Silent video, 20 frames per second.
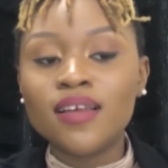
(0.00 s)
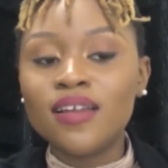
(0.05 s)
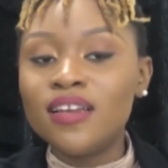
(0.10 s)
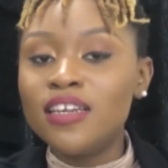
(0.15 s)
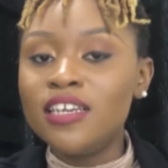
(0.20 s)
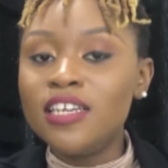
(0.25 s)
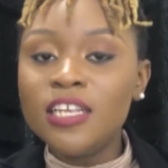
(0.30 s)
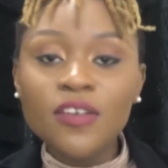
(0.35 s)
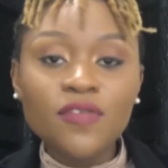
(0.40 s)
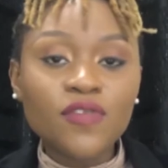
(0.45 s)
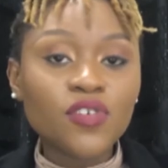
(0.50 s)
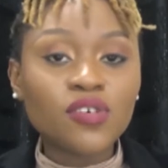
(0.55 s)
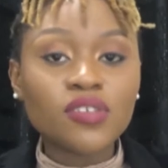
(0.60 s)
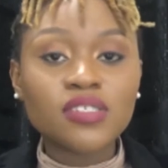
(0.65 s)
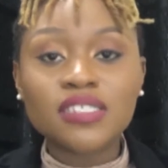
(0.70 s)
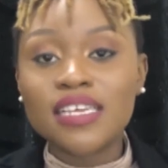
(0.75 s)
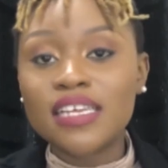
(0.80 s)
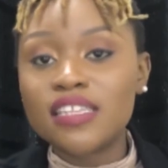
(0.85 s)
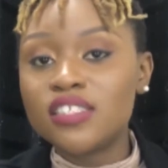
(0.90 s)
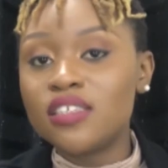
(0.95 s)
Leave your
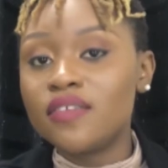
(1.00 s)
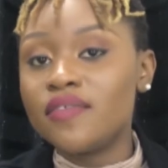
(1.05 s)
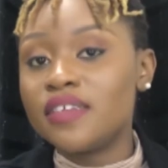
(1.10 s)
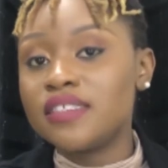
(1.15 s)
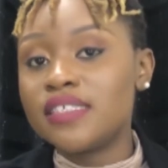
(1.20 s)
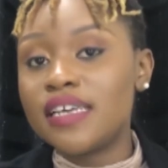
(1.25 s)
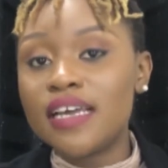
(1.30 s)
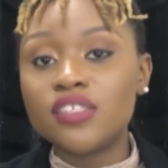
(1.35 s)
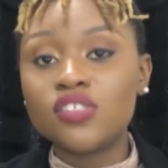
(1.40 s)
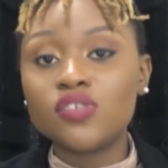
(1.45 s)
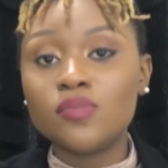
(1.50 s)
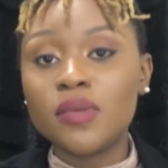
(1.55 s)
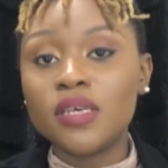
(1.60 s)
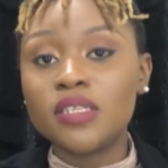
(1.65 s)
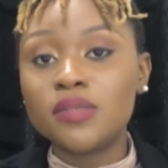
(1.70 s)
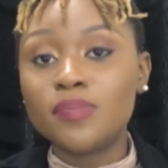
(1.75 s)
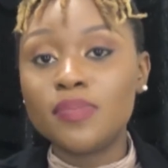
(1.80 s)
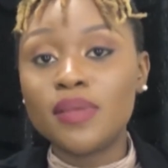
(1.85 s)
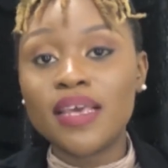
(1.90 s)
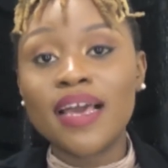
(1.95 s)
sense of
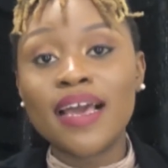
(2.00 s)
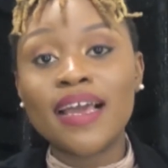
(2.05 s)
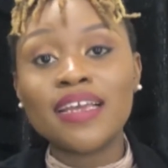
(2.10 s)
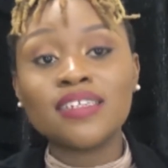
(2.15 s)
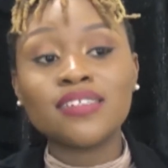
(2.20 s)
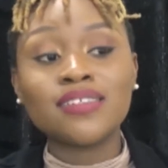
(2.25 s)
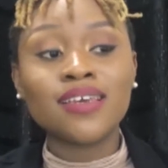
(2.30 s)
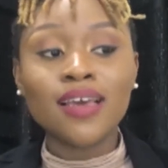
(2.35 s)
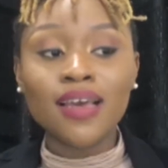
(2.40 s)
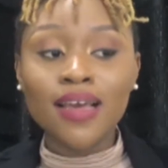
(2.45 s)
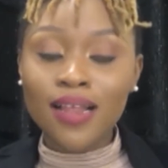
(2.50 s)
entitlement behind.